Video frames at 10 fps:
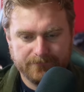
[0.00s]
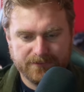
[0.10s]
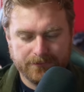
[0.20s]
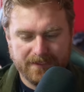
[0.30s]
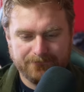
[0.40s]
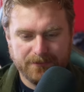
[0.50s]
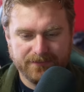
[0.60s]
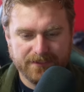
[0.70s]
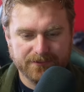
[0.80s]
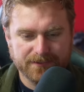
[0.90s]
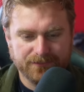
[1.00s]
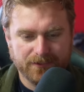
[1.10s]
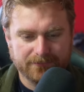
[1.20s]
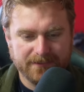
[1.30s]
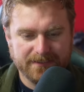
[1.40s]
So FPV drones
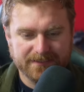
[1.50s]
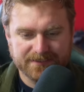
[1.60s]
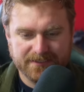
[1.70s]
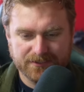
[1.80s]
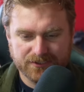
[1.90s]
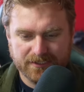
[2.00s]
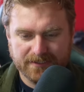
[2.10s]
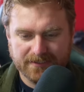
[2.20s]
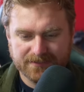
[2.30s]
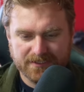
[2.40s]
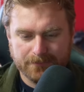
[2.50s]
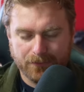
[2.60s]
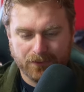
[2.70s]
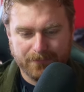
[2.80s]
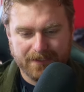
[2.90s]
flying around, you can see the shelling, you can see the
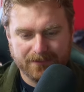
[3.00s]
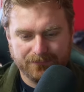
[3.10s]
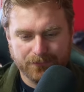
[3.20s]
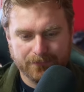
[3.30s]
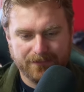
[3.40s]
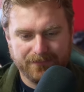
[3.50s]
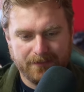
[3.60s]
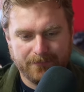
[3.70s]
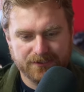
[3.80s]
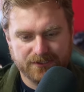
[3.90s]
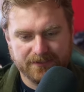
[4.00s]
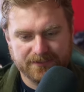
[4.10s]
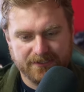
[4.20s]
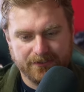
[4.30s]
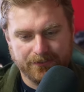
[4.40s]
pock mark of the ground of how much
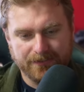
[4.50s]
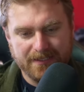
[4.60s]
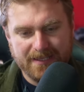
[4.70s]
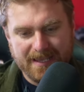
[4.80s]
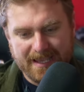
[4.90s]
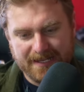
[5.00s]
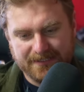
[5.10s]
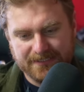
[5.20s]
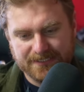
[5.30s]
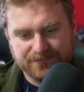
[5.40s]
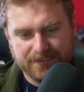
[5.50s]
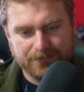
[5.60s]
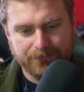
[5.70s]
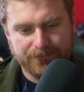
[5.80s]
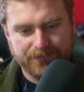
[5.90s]
shelling's going on, and these
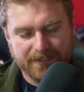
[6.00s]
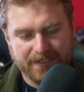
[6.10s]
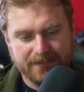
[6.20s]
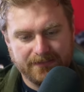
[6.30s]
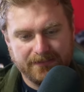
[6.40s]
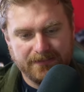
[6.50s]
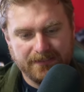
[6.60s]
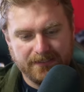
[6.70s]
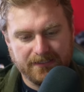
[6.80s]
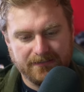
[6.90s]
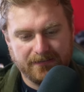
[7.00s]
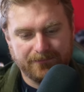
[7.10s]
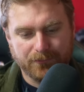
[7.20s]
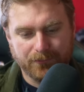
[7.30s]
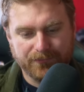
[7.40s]
vehicles then hit. Now,
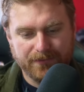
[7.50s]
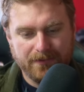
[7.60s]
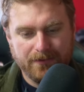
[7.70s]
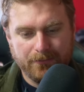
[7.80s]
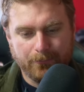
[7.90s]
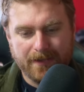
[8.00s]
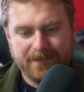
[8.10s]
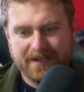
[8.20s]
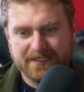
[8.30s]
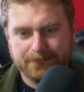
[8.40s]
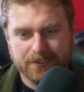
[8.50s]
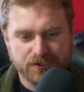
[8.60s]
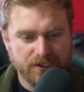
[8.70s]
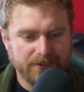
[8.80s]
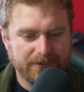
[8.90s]
of course, where that has been
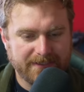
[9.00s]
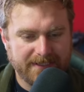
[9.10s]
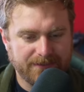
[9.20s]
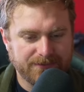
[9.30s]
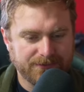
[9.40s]
geolocated